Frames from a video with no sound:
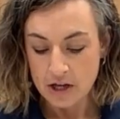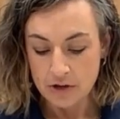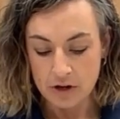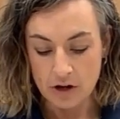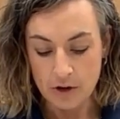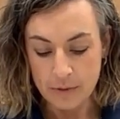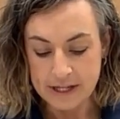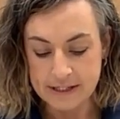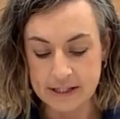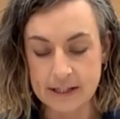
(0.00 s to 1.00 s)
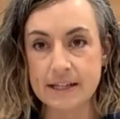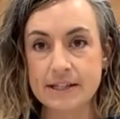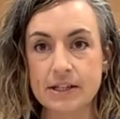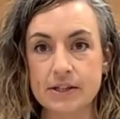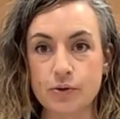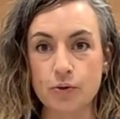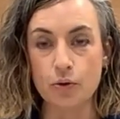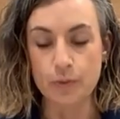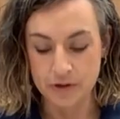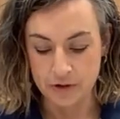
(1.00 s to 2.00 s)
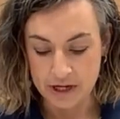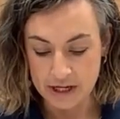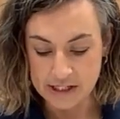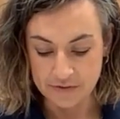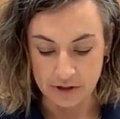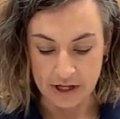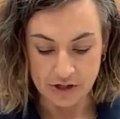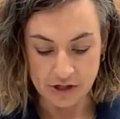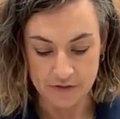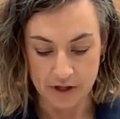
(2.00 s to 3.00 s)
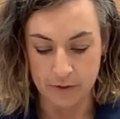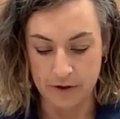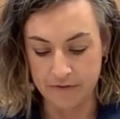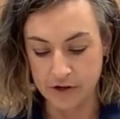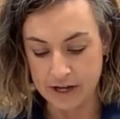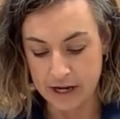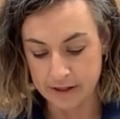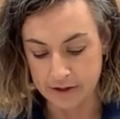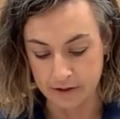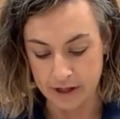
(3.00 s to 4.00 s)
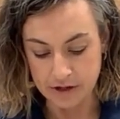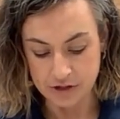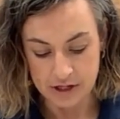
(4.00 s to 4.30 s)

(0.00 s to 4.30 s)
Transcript: you can always send these to school with your kids for lunch if you cook their lunch.